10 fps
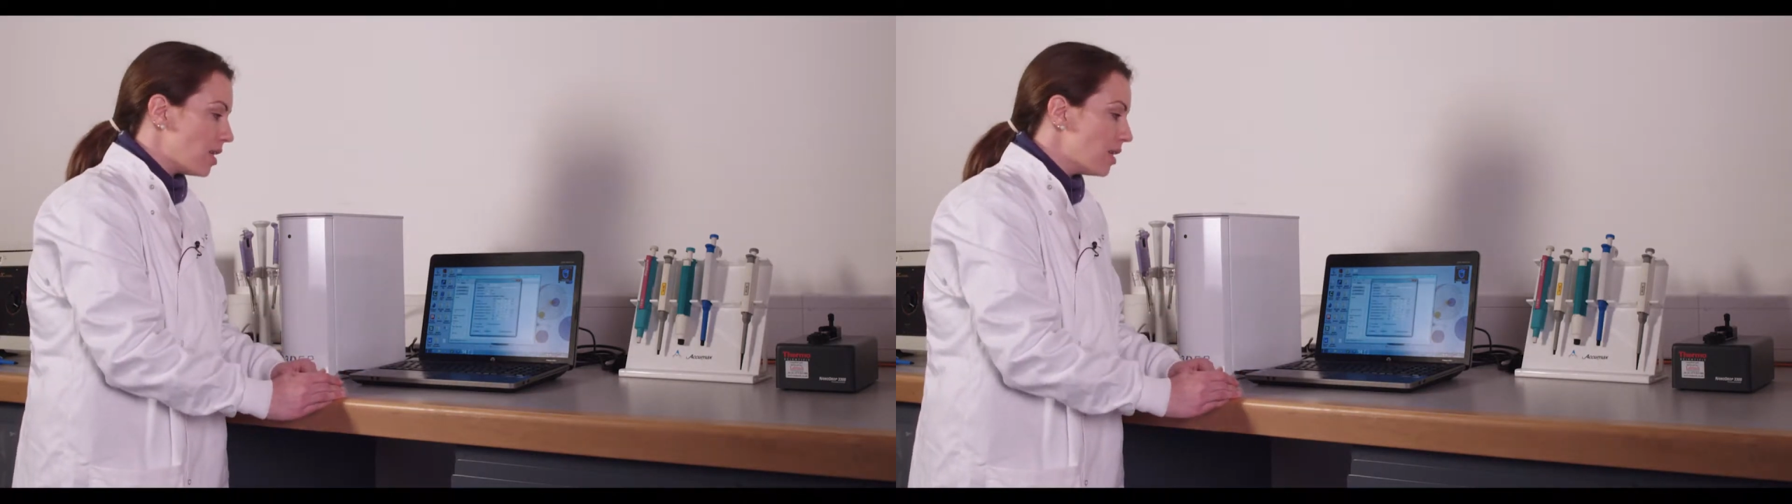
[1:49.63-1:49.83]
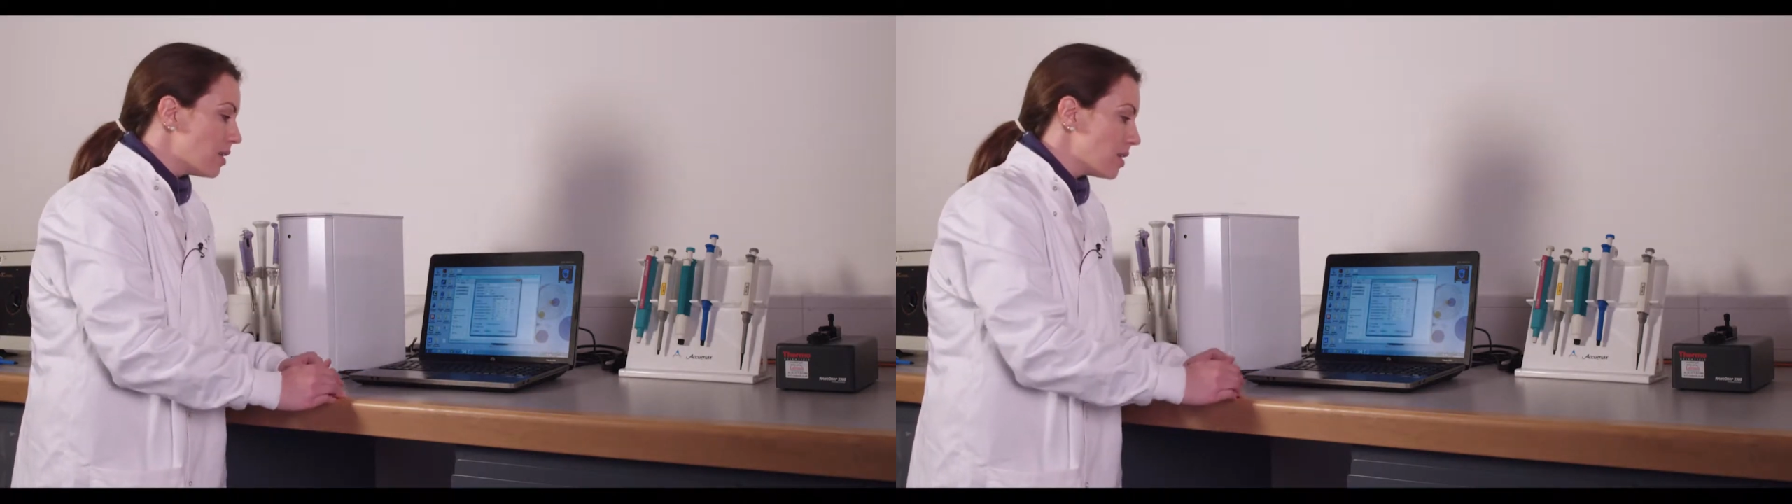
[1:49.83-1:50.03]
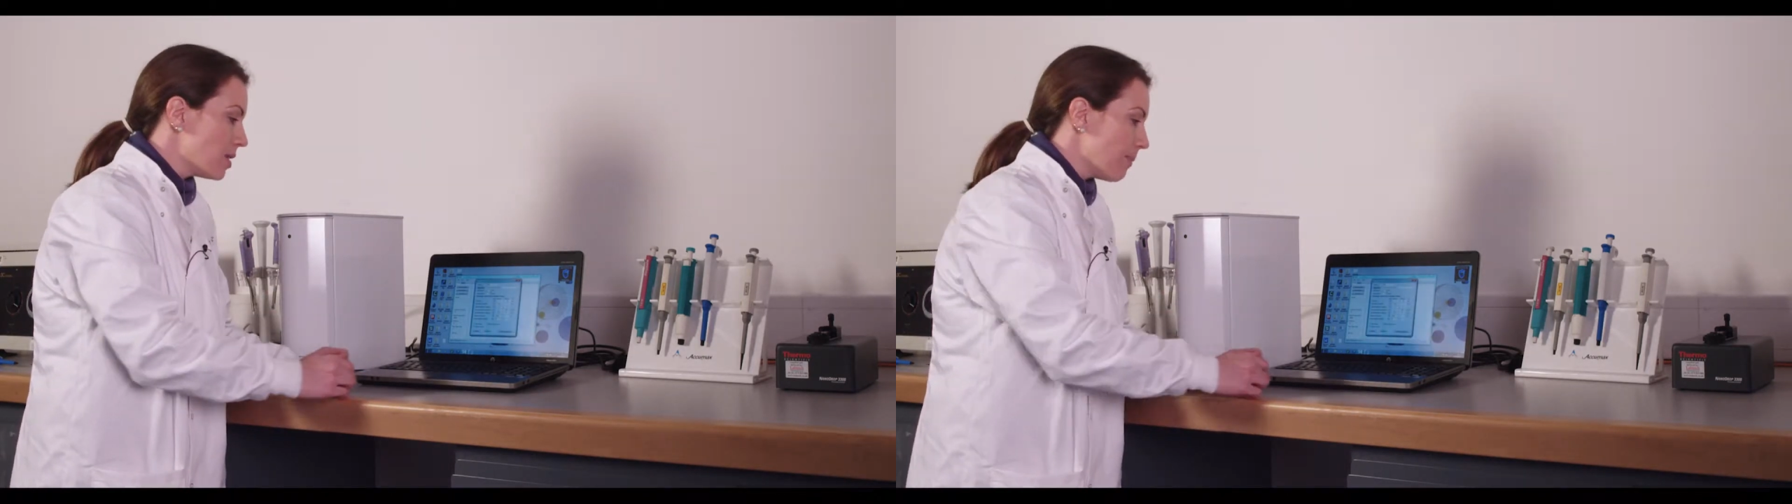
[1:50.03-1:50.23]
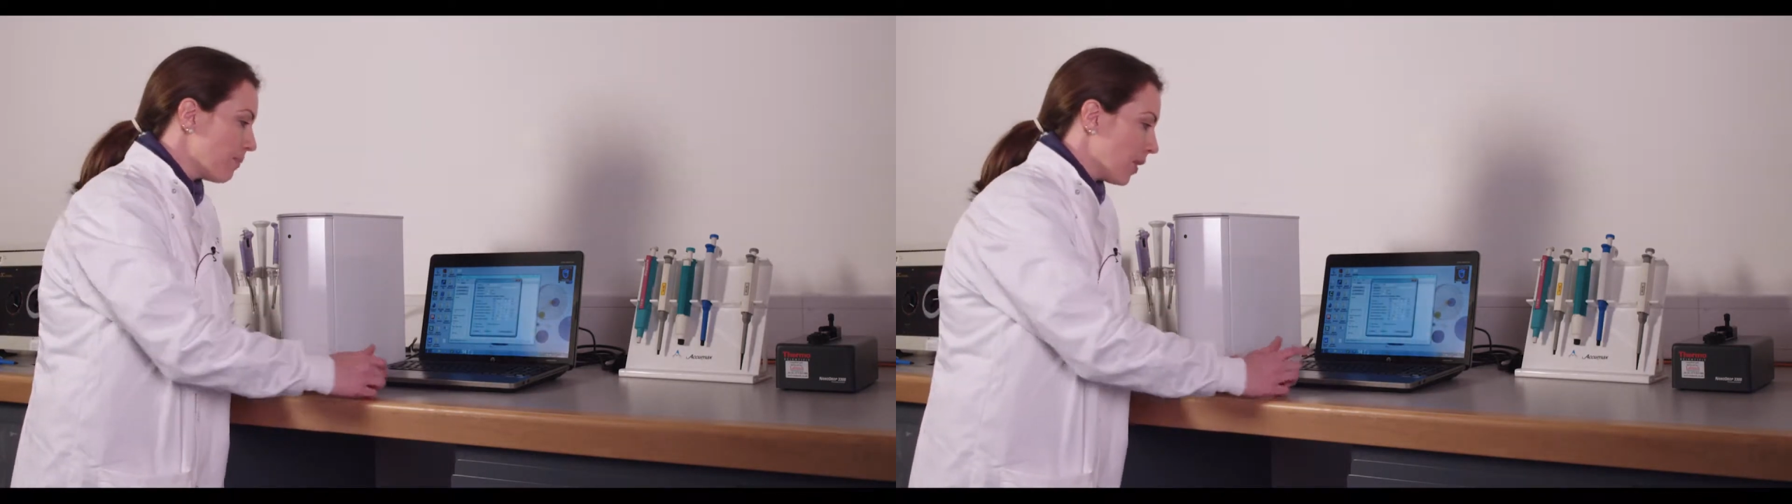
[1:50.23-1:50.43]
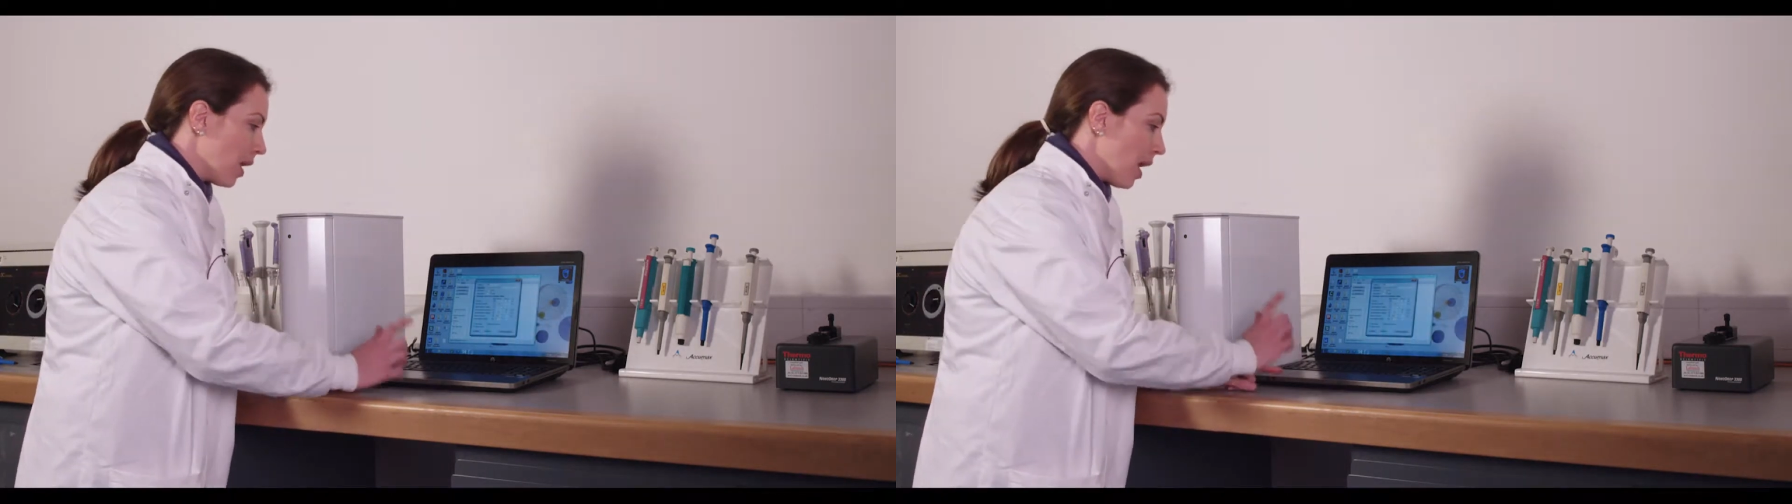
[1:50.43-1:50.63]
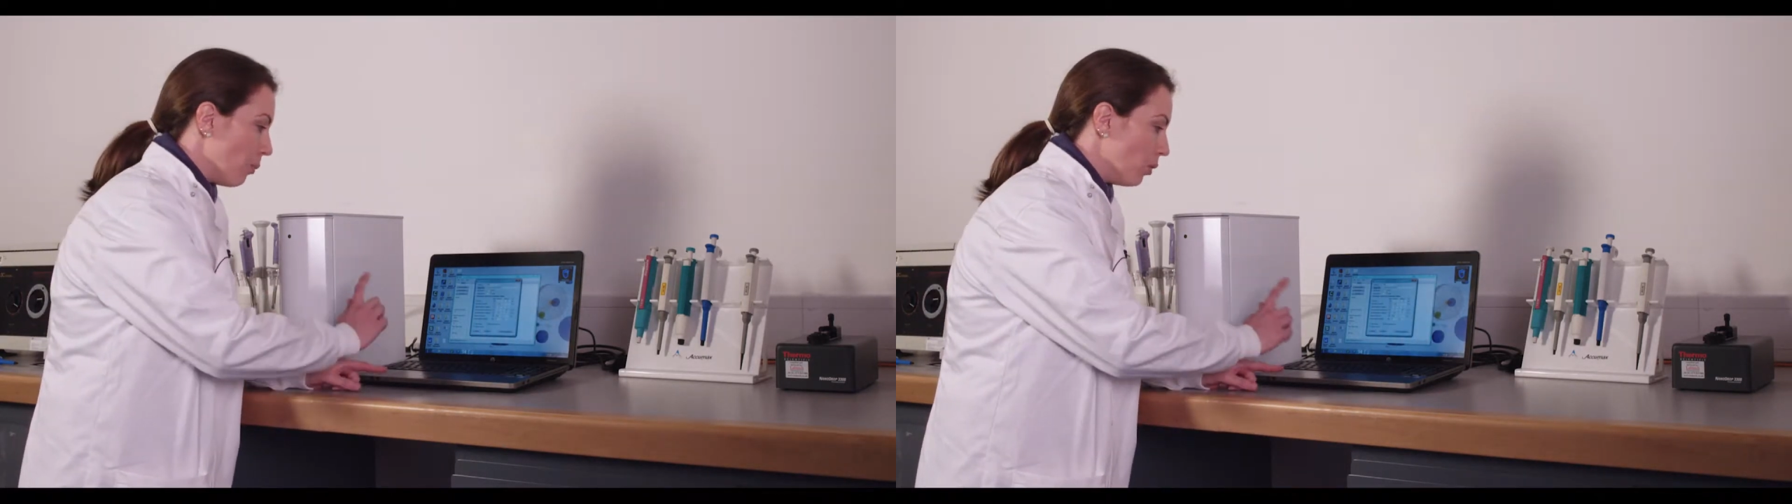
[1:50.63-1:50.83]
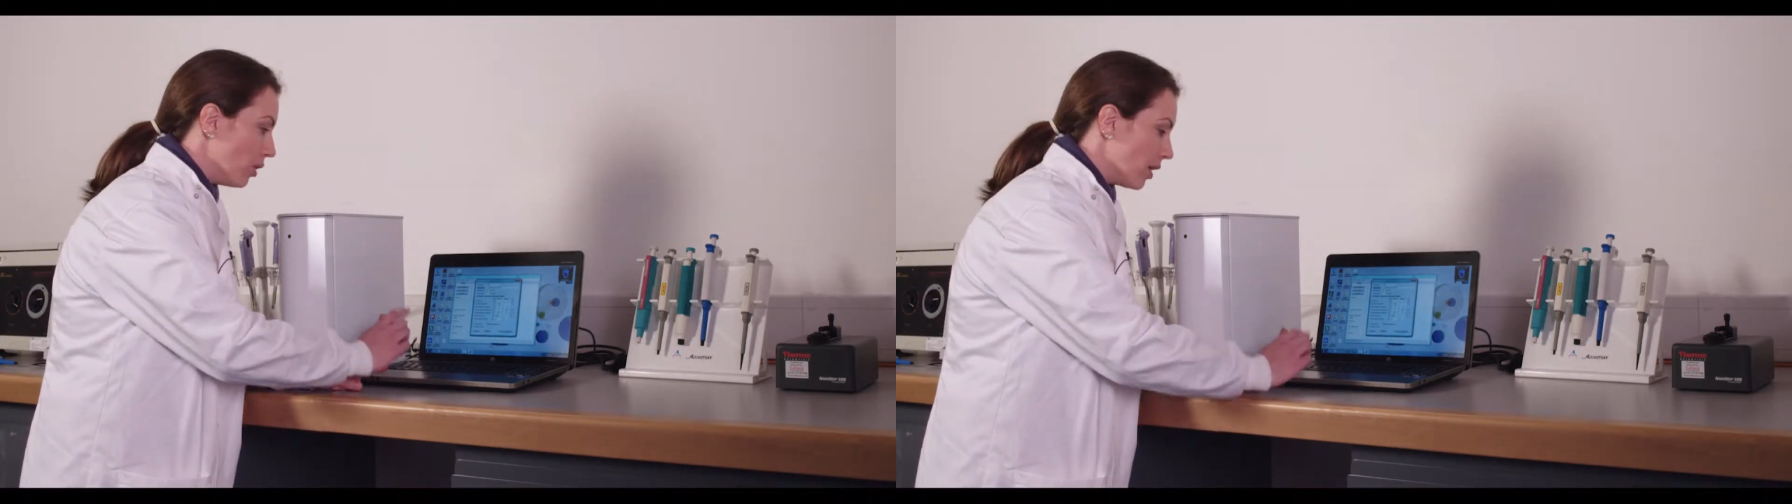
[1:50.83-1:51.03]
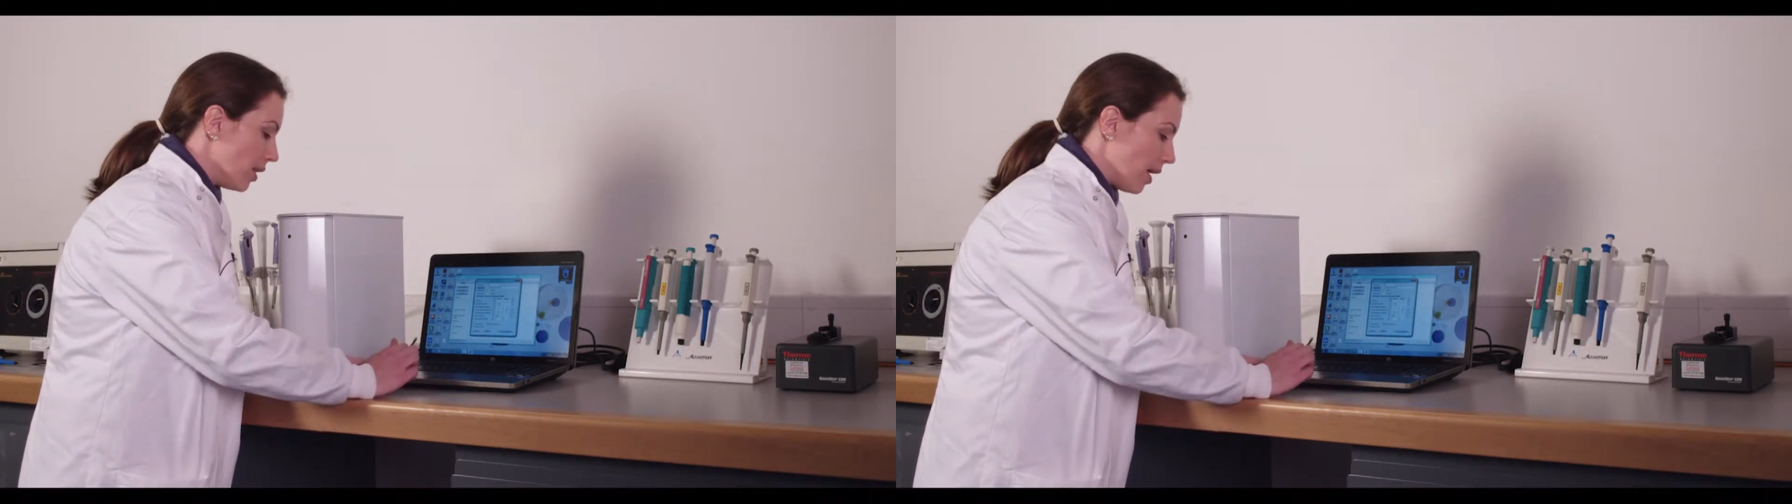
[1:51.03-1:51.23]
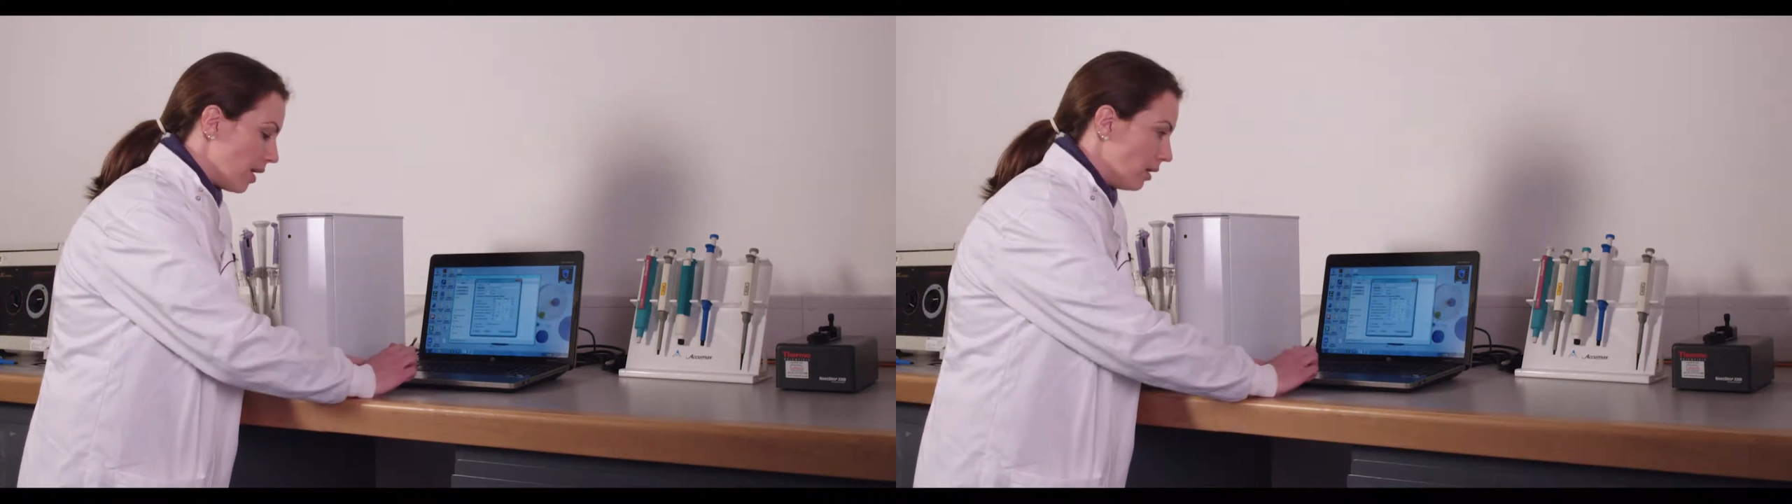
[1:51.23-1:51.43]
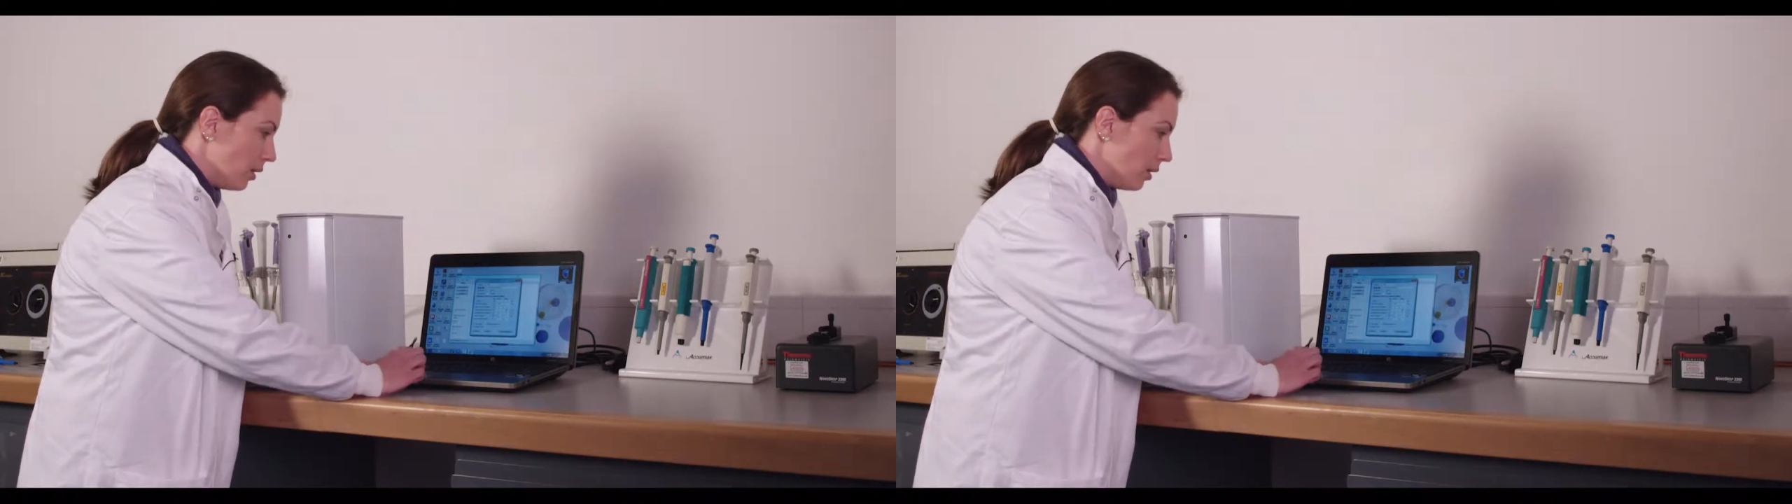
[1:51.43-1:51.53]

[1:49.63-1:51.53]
this. And we'll look at that in a